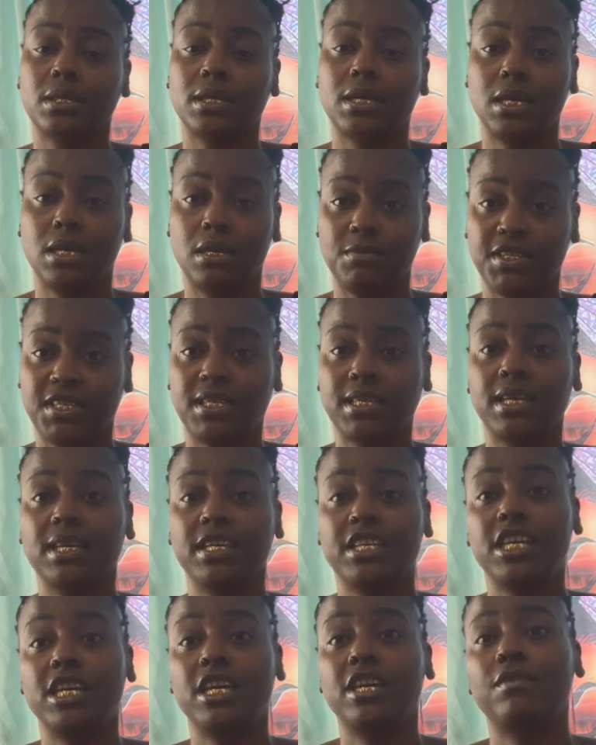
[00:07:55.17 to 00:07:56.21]
And I'm gonna say
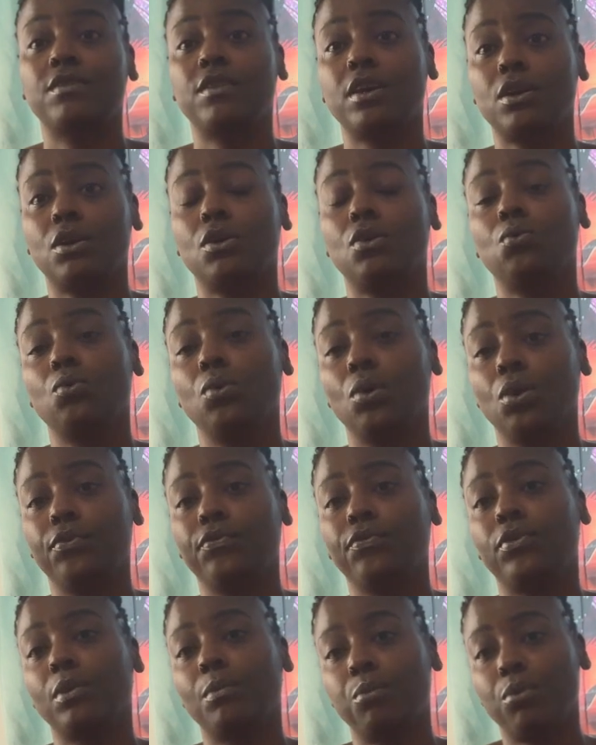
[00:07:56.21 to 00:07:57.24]
again, they are
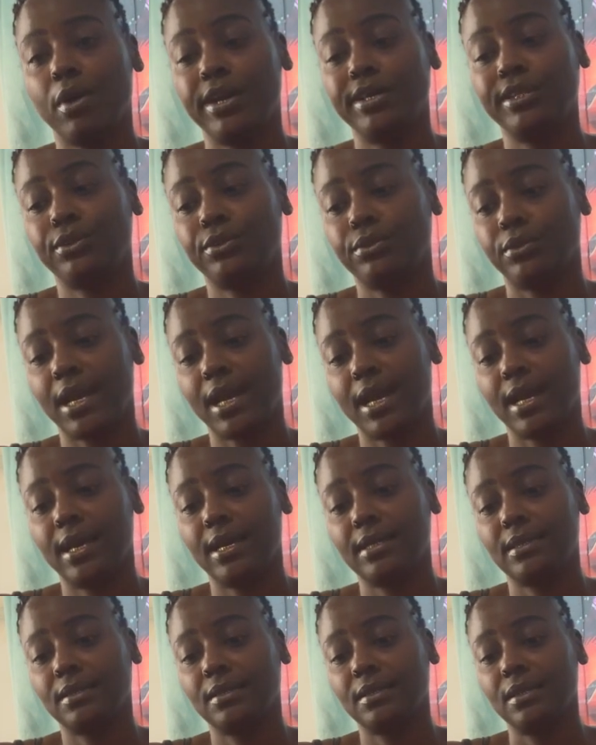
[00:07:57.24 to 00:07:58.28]
worth the price, you
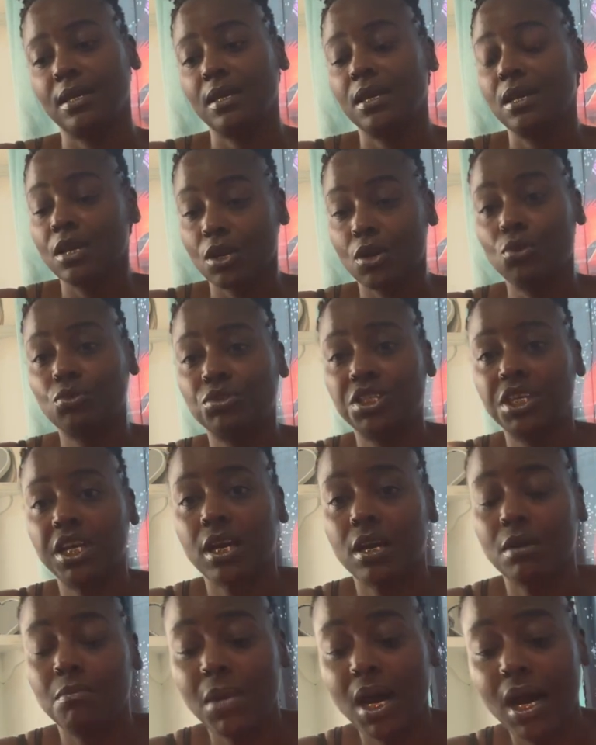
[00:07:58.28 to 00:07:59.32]
guys. Go check
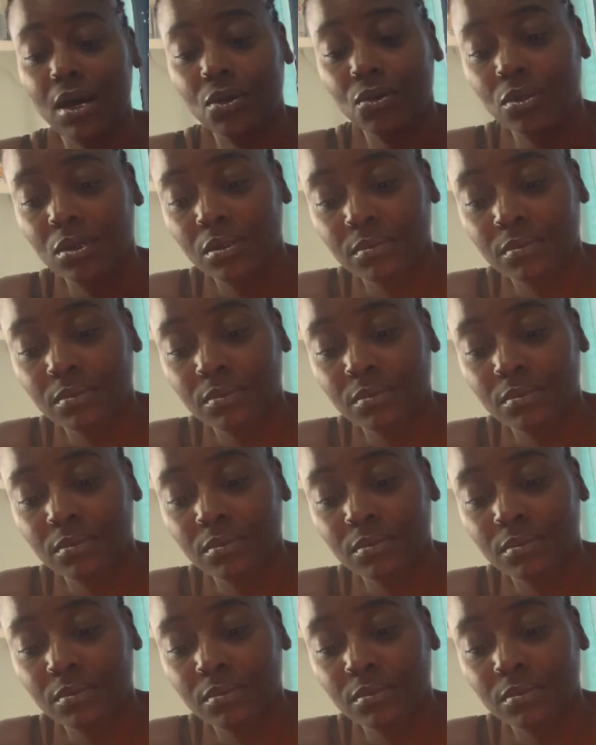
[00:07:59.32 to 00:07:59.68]
them out.